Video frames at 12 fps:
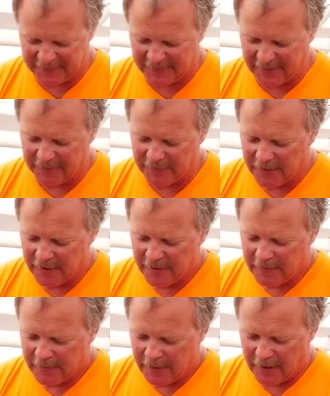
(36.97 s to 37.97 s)
seeds.
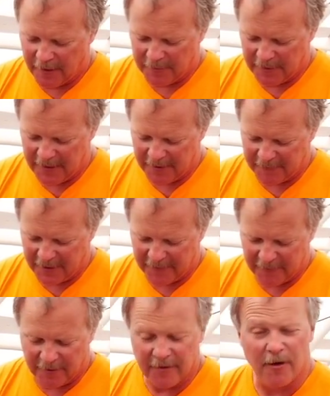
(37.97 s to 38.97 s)
Um, they have kind
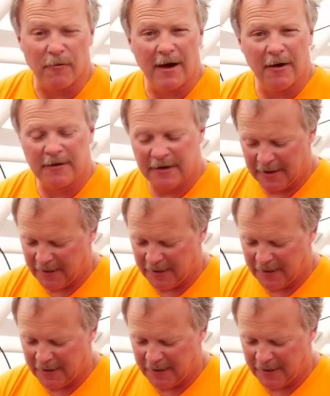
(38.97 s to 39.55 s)
of a, a, rounded